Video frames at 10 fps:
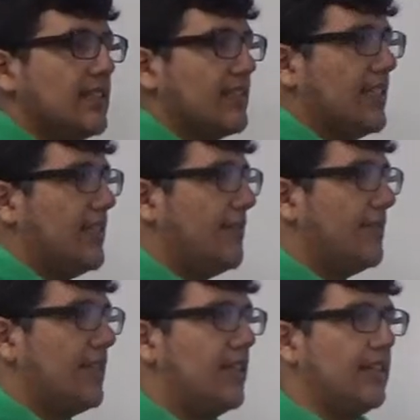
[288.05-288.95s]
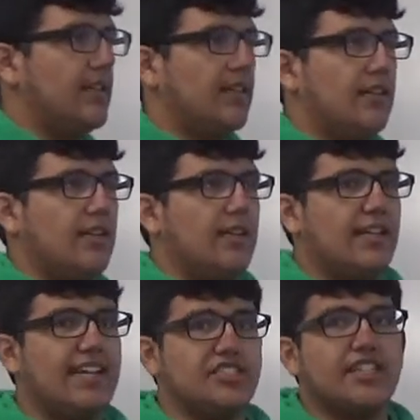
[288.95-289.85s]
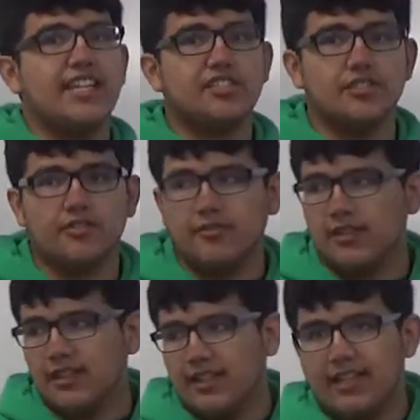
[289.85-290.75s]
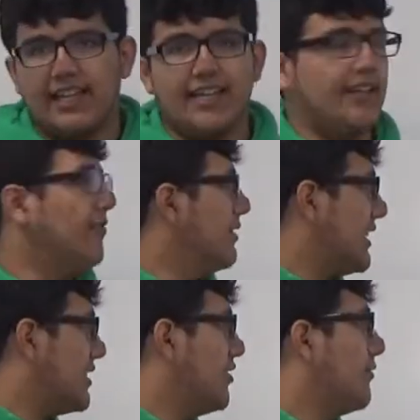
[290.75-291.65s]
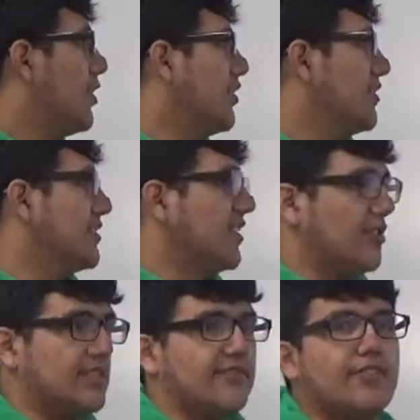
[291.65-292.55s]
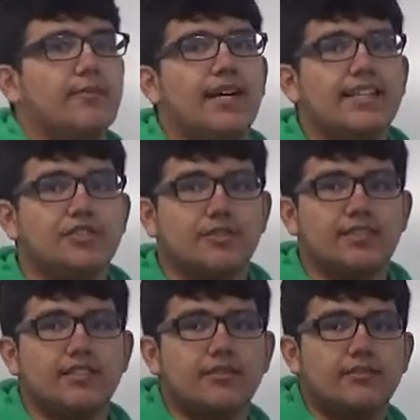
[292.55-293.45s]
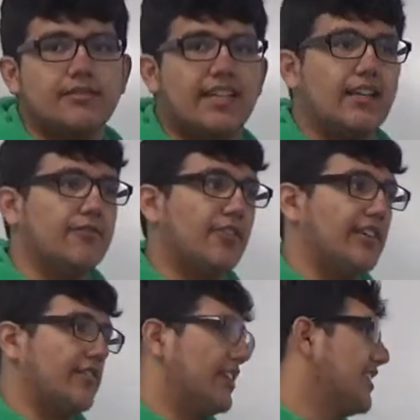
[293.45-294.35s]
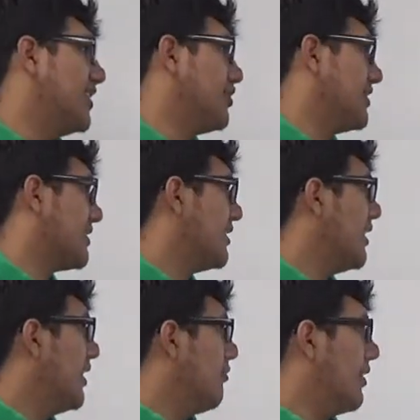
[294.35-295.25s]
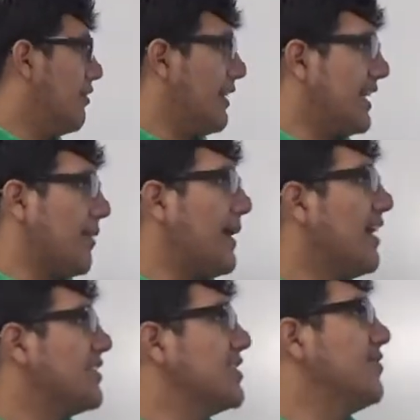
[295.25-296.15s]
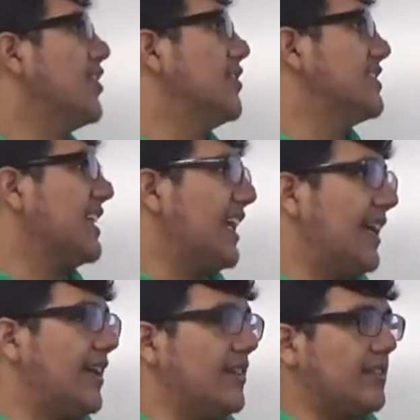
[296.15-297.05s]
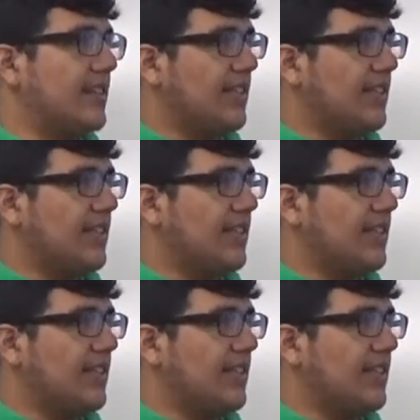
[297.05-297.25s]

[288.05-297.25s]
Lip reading: of educational. And with these two photos, they're also from my trip to California or Los Angeles, where we had the Palace of Arts and